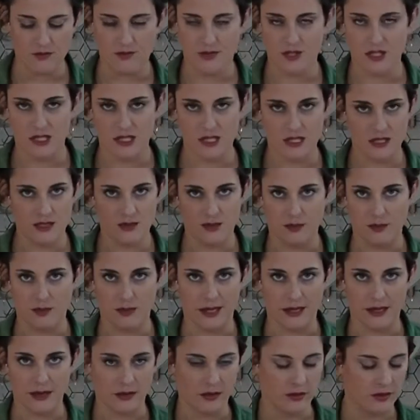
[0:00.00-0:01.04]
just
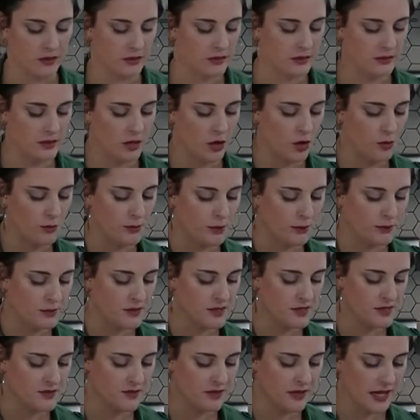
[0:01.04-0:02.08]
regular
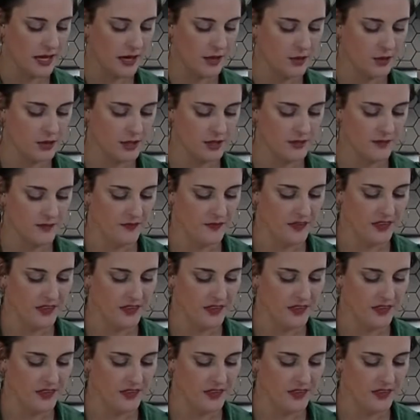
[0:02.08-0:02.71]
all-purpose flour,